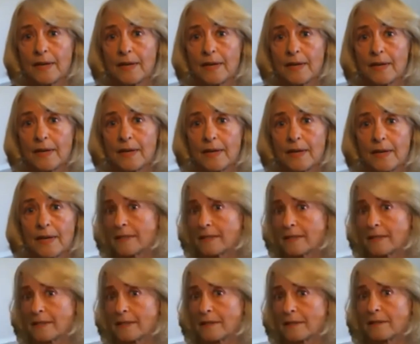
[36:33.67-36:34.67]
And
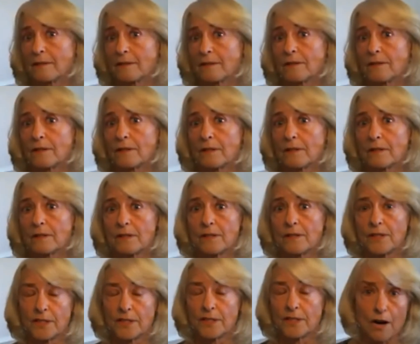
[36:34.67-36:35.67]
the
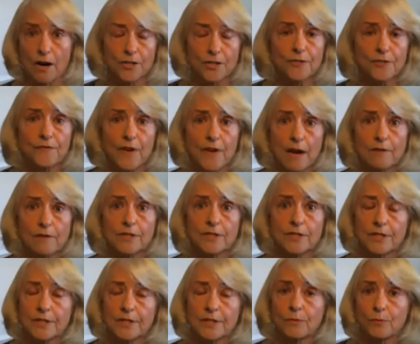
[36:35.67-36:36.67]
SARS
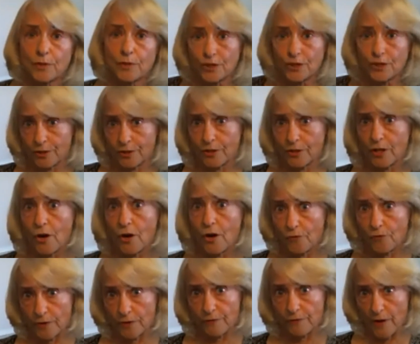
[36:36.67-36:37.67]
viruses, which the
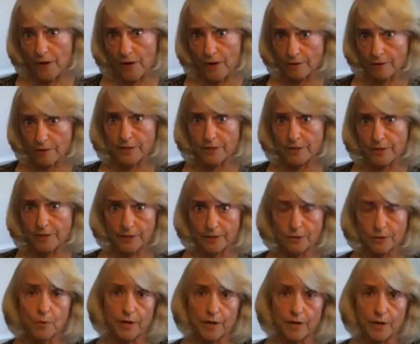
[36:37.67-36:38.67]
COVID virus is
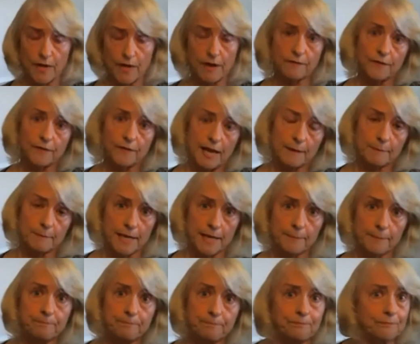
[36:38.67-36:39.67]
one of that family,
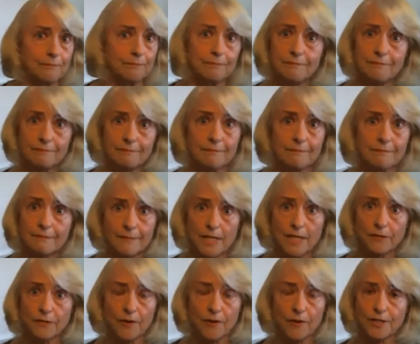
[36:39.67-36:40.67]
as
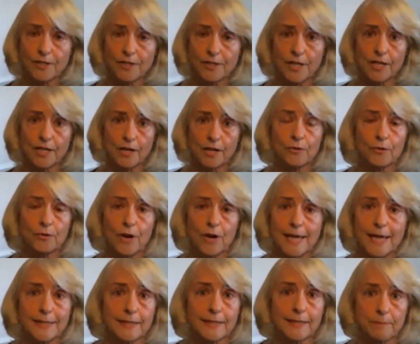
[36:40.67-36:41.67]
far as I know, there
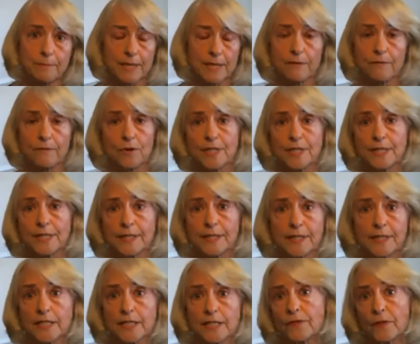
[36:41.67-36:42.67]
hasn't been a very
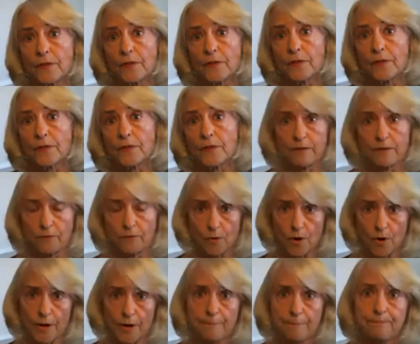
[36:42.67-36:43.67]
successful vaccine
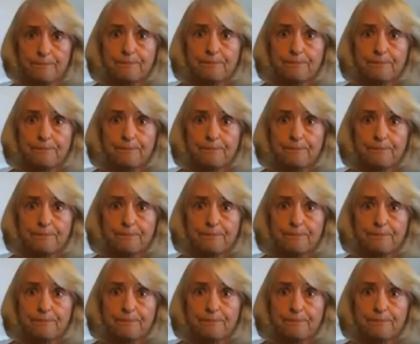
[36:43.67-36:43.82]
for it.